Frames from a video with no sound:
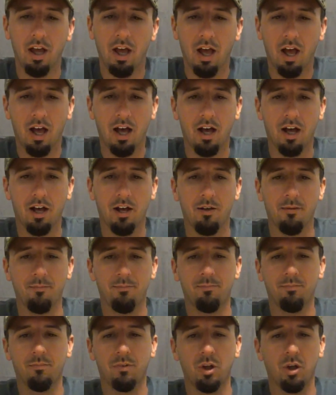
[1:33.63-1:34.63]
The
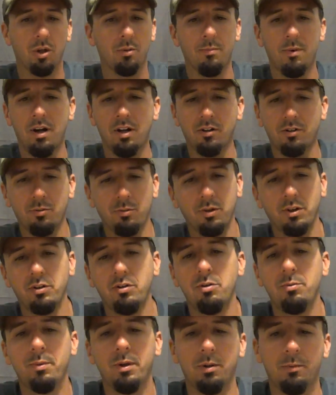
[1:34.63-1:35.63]
mod's
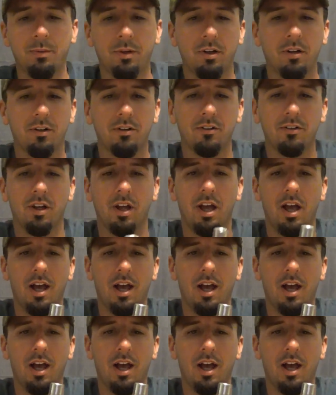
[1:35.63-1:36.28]
22 millimeters.